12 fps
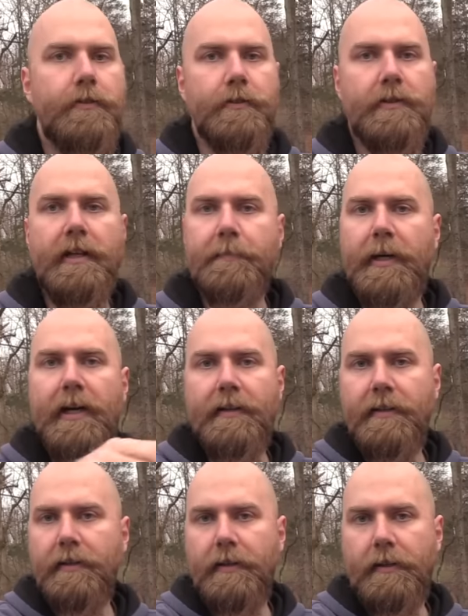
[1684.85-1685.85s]
just like buying
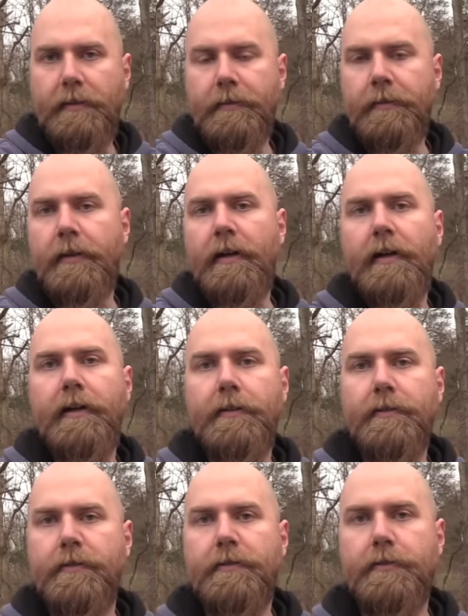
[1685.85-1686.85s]
any gun,
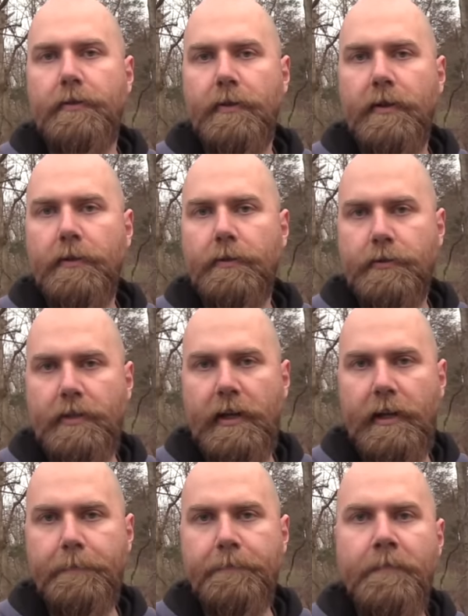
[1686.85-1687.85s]
to the local
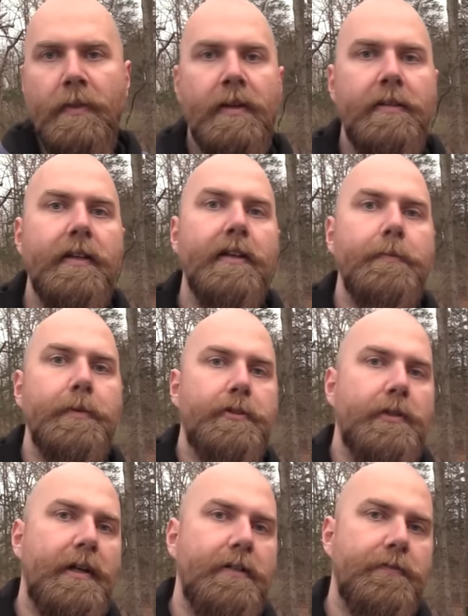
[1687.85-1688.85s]
shop, and then it can be
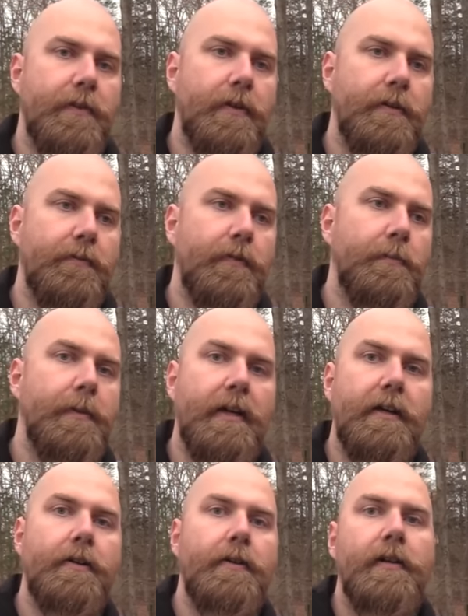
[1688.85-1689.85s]
transferred from
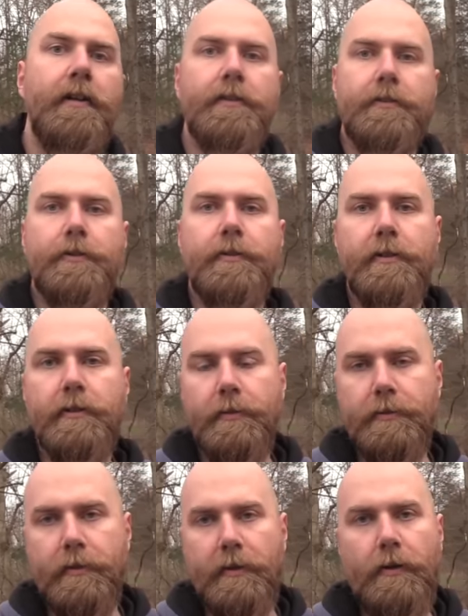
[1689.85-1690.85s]
there to you.
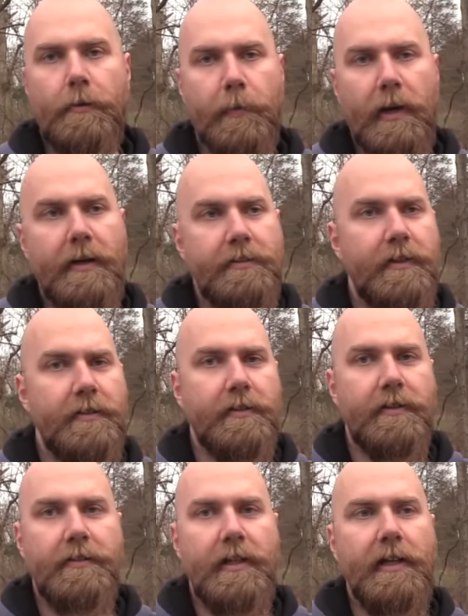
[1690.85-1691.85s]
So the whole process
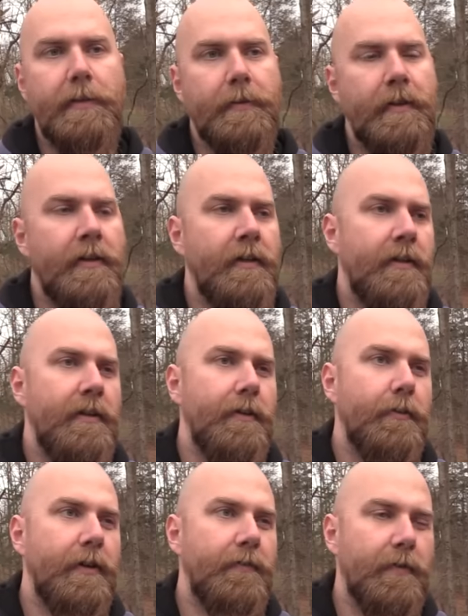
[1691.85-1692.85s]
can take
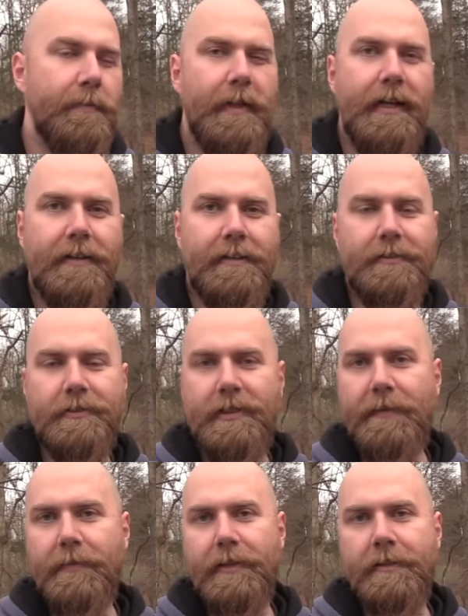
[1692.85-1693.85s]
anywhere from like
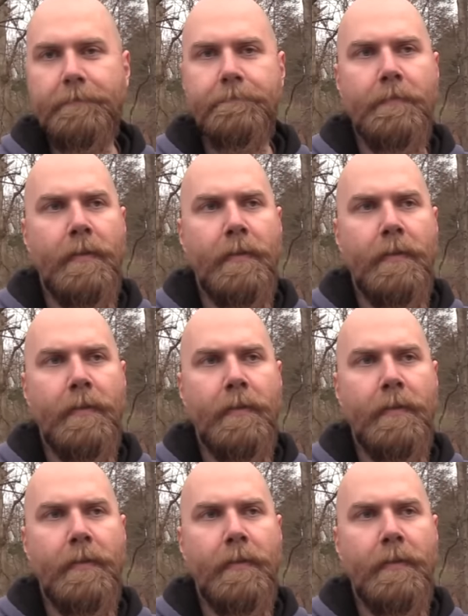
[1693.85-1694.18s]
7